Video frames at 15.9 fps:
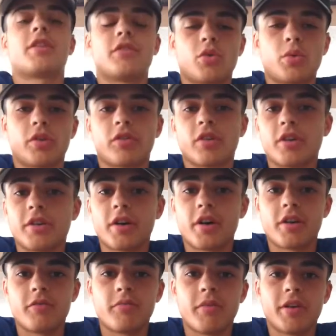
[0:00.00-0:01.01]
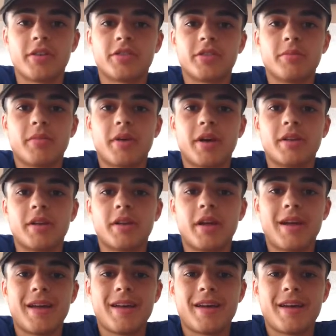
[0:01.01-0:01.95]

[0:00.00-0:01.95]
give you a quick rundown of Mice and Men.